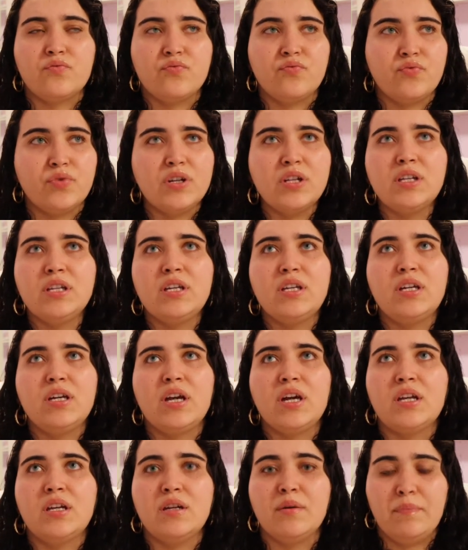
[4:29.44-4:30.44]
really
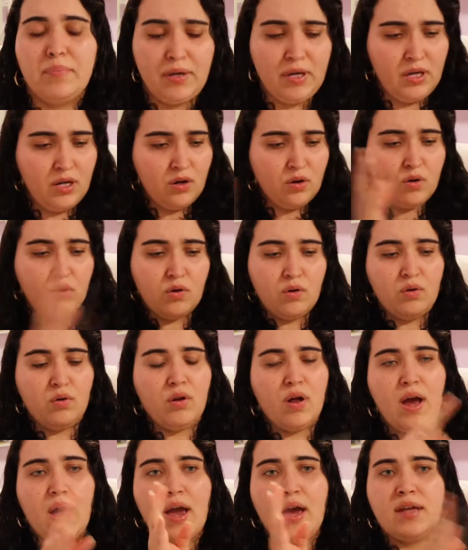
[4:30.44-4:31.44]
in a pit
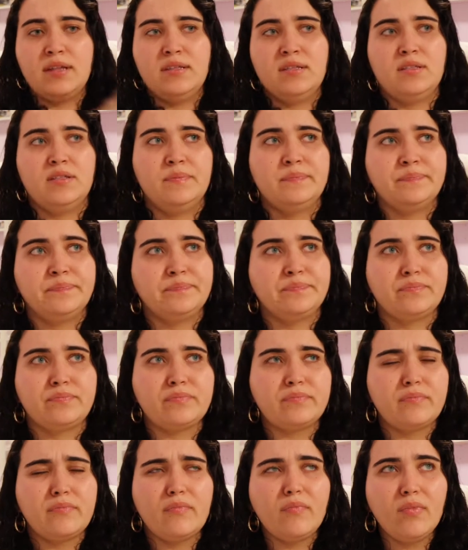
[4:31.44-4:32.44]
hole. And
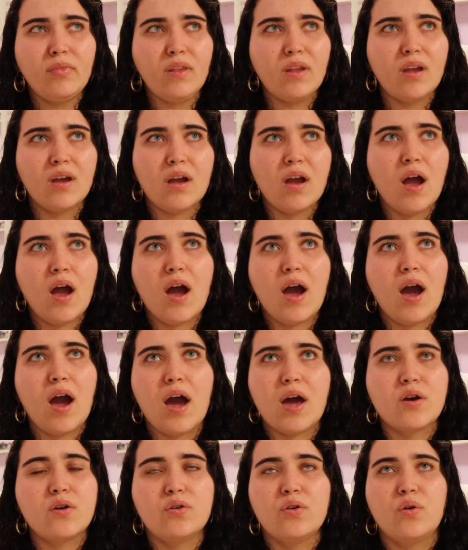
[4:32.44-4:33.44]

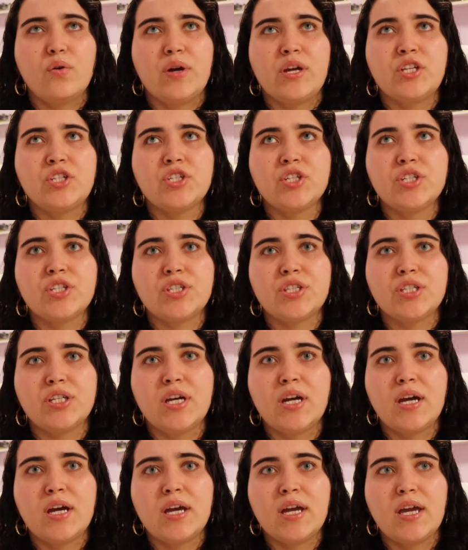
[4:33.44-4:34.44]
I don't know, it
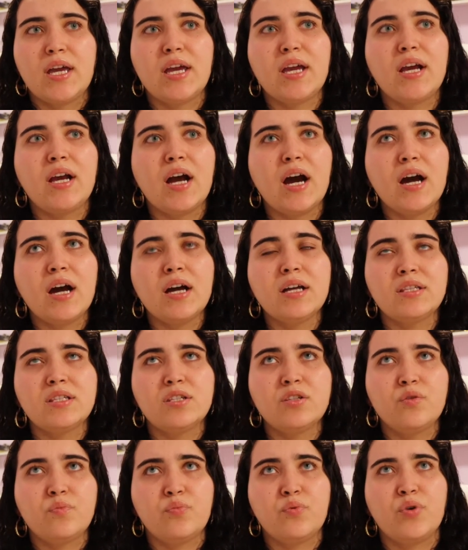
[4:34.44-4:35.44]
got
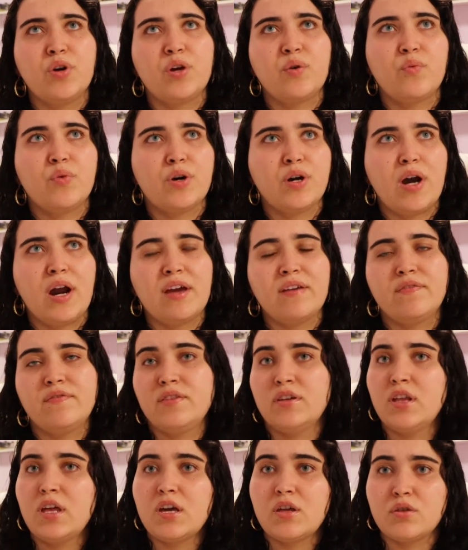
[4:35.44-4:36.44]
to the point where I
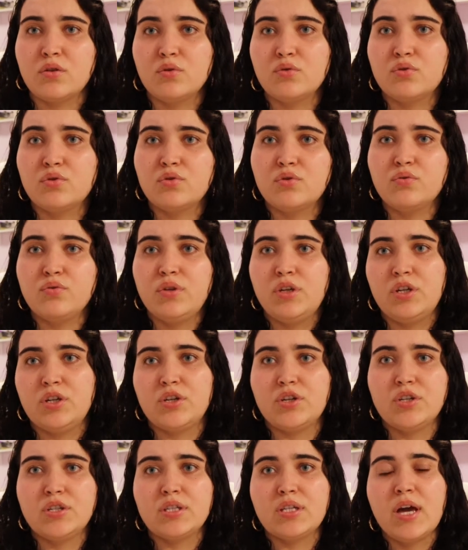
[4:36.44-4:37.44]
feel like those 2
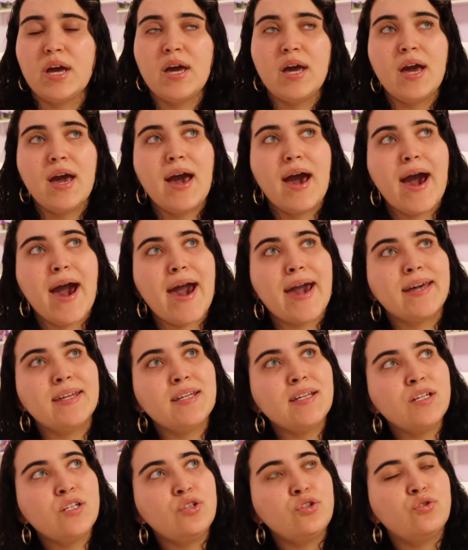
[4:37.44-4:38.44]
years I
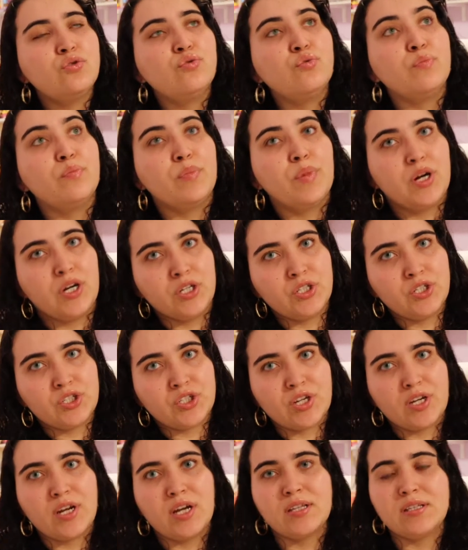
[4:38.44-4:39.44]
didn't do much,
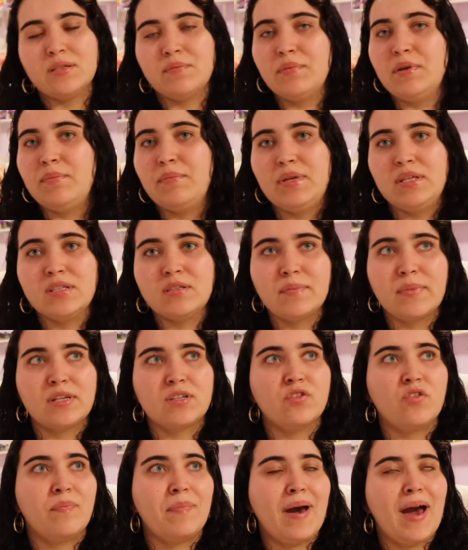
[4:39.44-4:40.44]
and not to be mean to
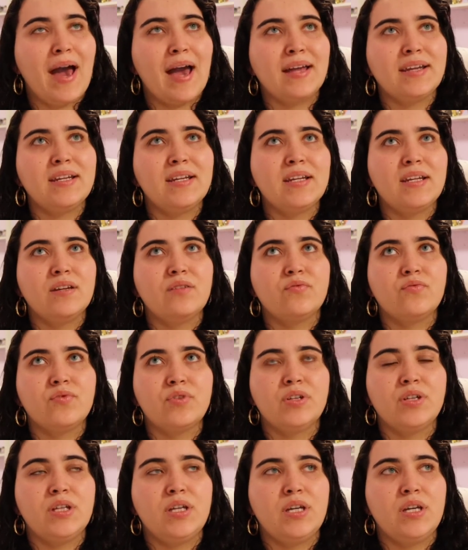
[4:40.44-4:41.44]
myself, but I didn't
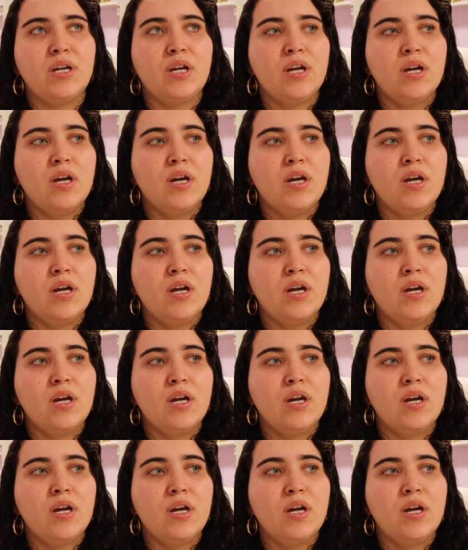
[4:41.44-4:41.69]
really